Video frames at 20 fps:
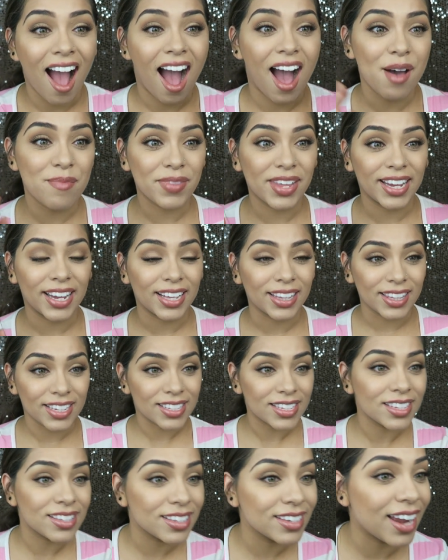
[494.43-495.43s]
I'm like,
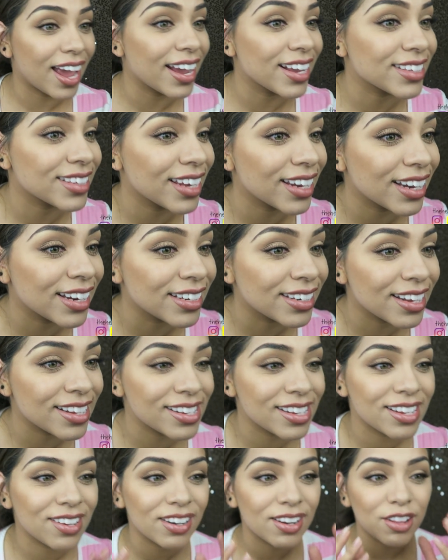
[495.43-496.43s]
this is nice. Like, it
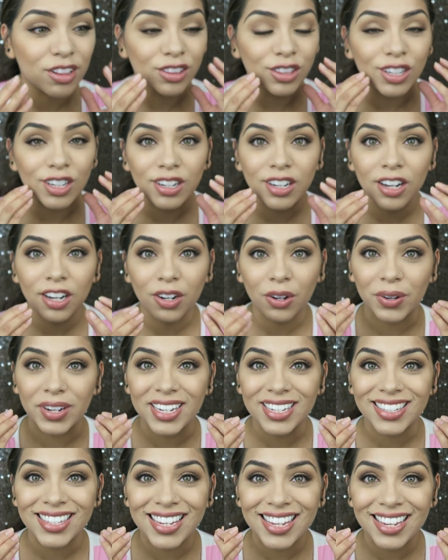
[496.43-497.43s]
doesn't look
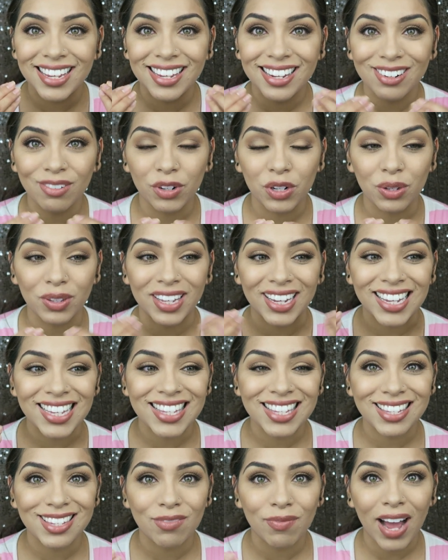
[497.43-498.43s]
creasy when you, like,
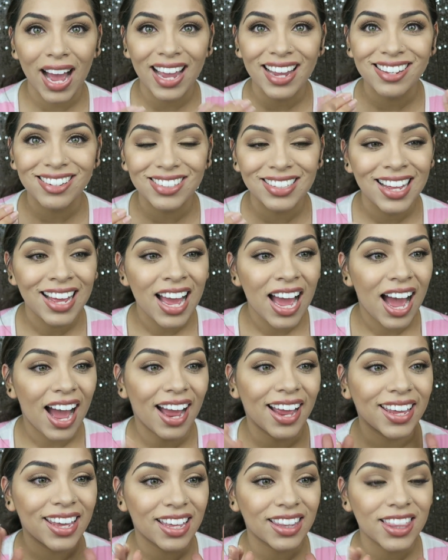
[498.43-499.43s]
smile.
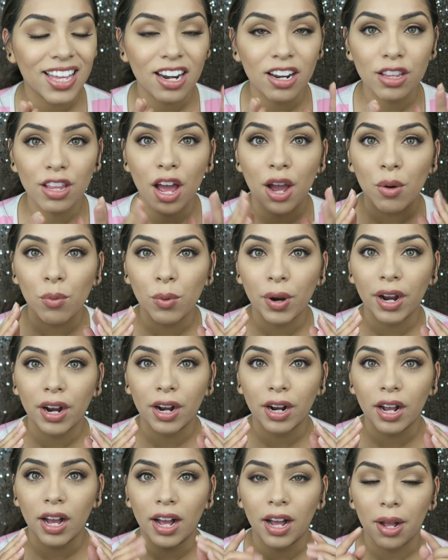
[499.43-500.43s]
I get that a lot
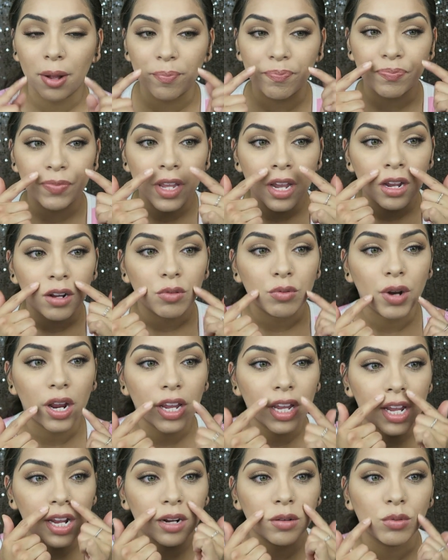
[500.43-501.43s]
where um,
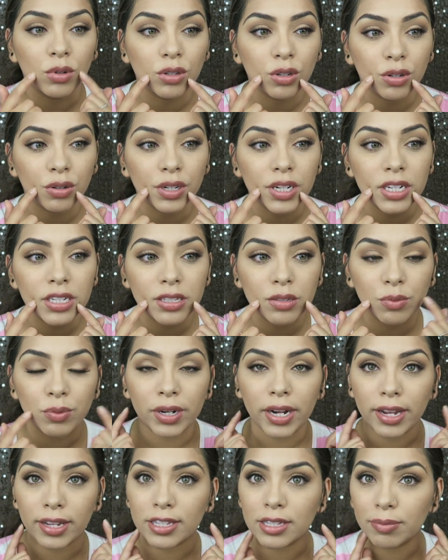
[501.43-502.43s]
right here will crease
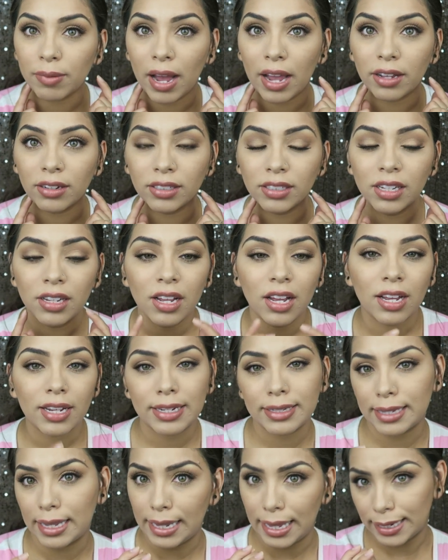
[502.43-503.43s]
when I smile
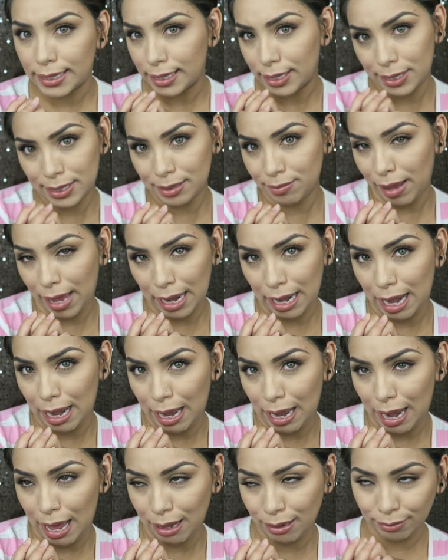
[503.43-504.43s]
because I like to smile a
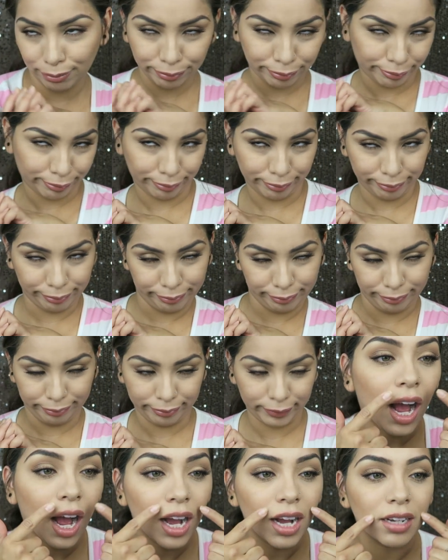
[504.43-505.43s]
lot. Mm -hmm.
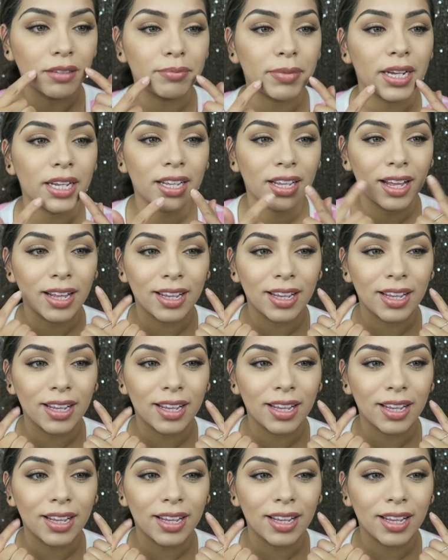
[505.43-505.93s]
um, but